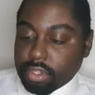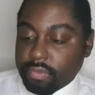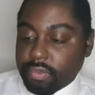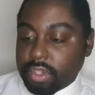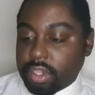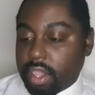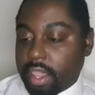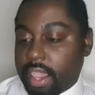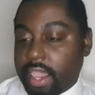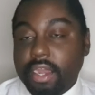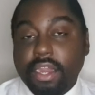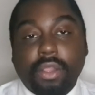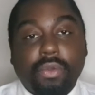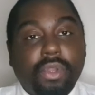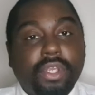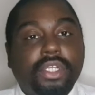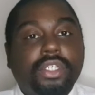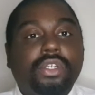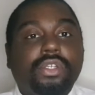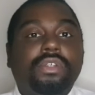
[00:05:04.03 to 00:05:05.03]
if you got any
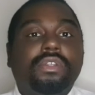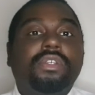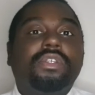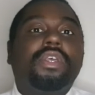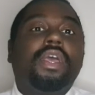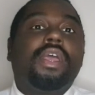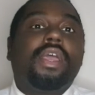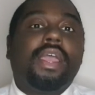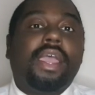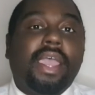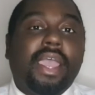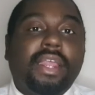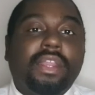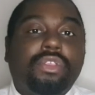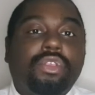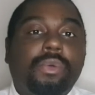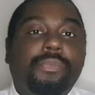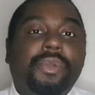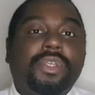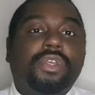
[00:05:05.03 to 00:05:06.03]
questions, any
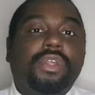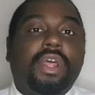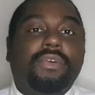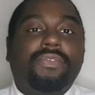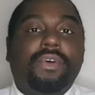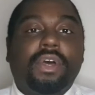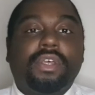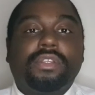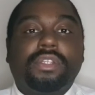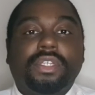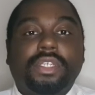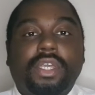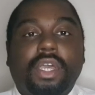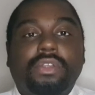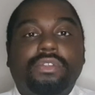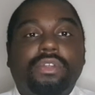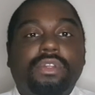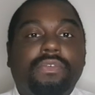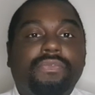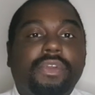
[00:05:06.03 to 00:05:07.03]
topics you'd like for us to
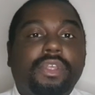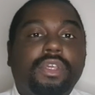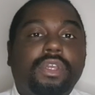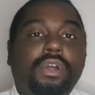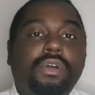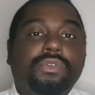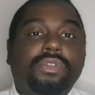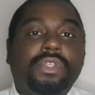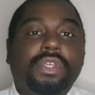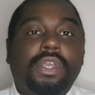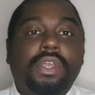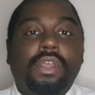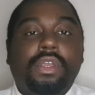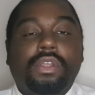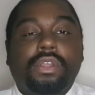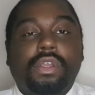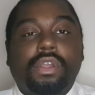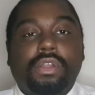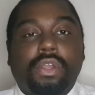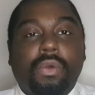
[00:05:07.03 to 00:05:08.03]
discuss in the videos,
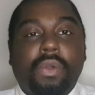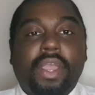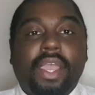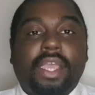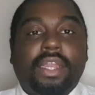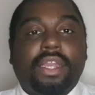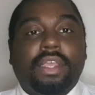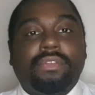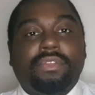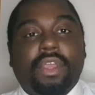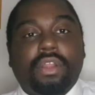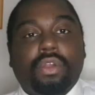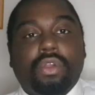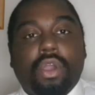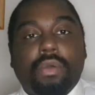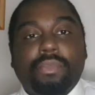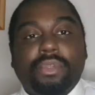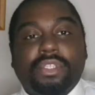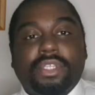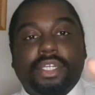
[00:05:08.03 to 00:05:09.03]
go ahead, leave that in the
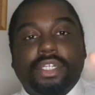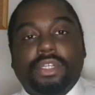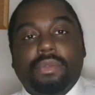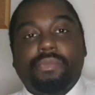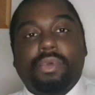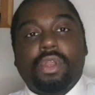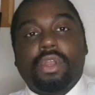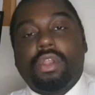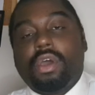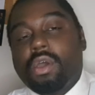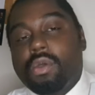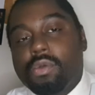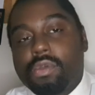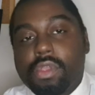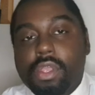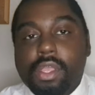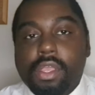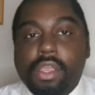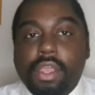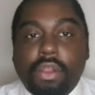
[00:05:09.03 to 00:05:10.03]
comment section
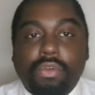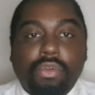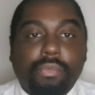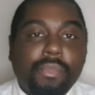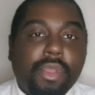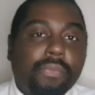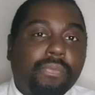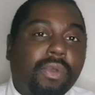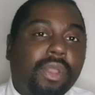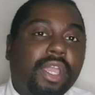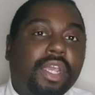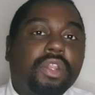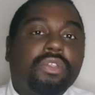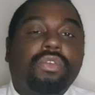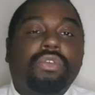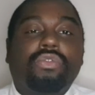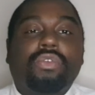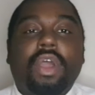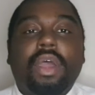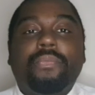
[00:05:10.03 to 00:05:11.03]
below. And remember, hit the
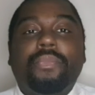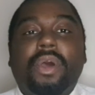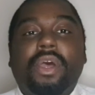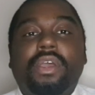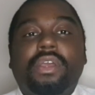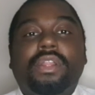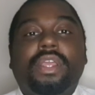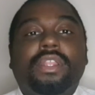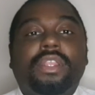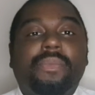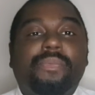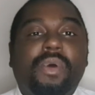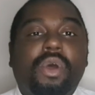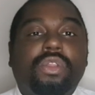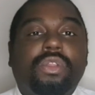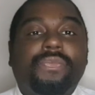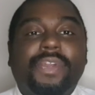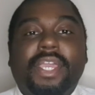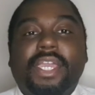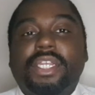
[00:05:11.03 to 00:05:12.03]
subscribe button, hit the
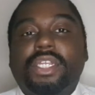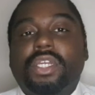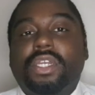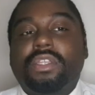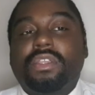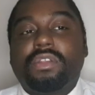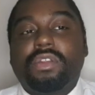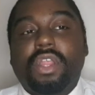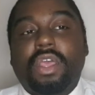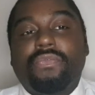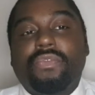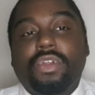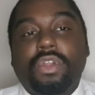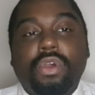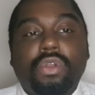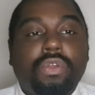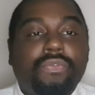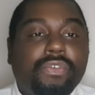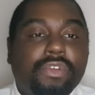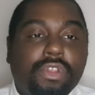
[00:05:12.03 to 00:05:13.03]
notification, because you never know
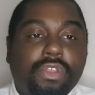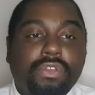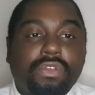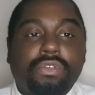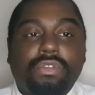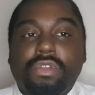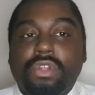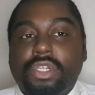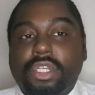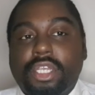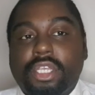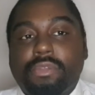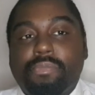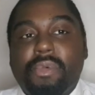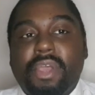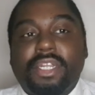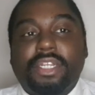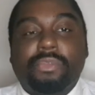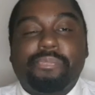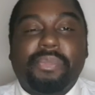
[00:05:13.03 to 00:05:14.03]
the video you suggest
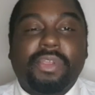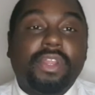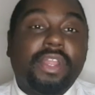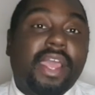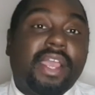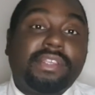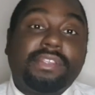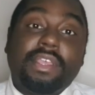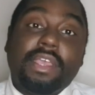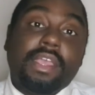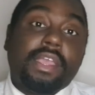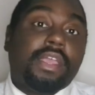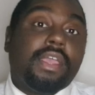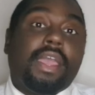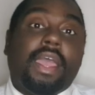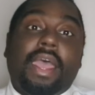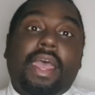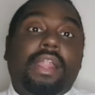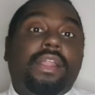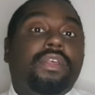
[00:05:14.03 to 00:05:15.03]
might just be next.
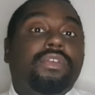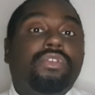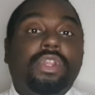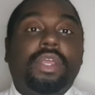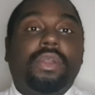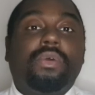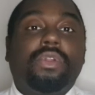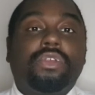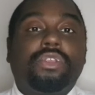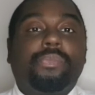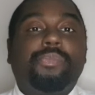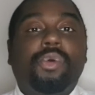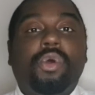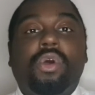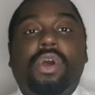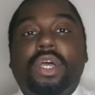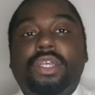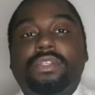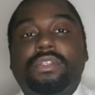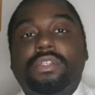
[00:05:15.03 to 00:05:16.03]
And listen, you want to
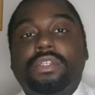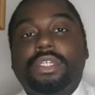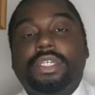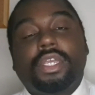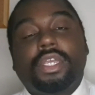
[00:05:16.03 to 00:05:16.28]
support us?